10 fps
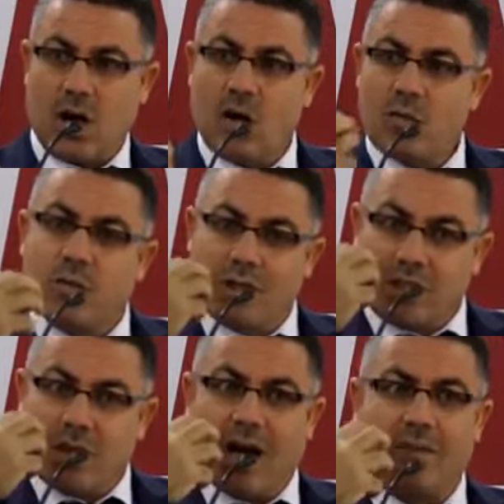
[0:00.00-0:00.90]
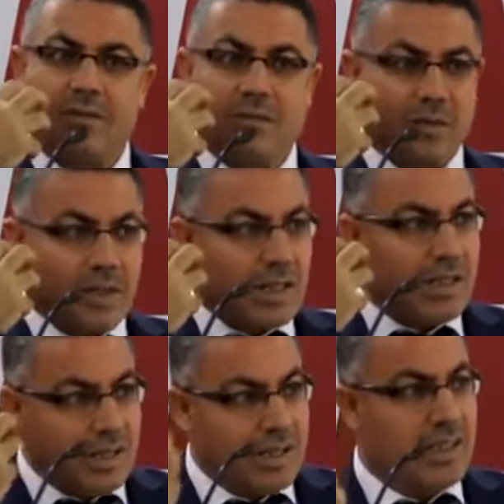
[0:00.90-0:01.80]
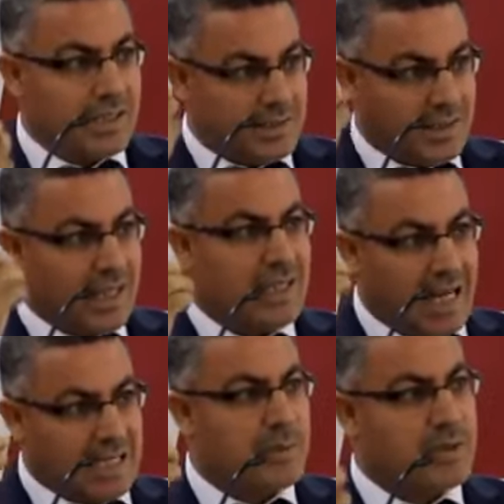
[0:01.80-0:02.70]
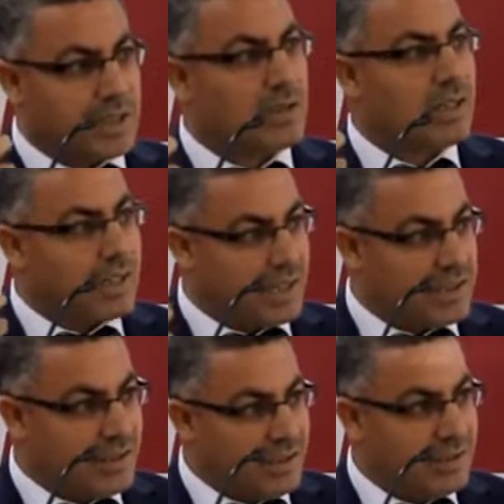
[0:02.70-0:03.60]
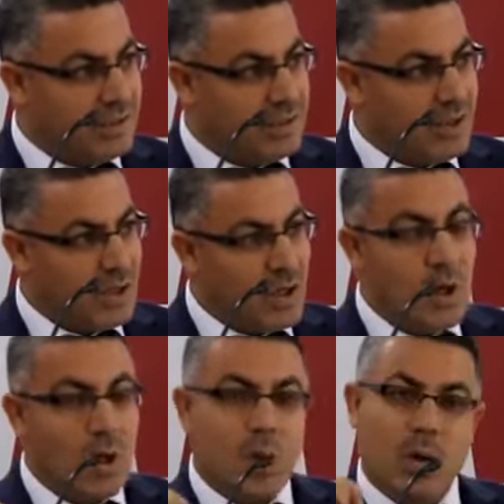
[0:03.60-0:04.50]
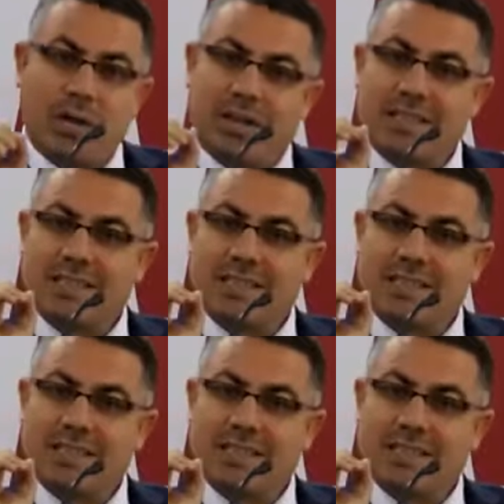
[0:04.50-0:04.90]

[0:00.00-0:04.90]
of what you have learned in that particular lecture, or the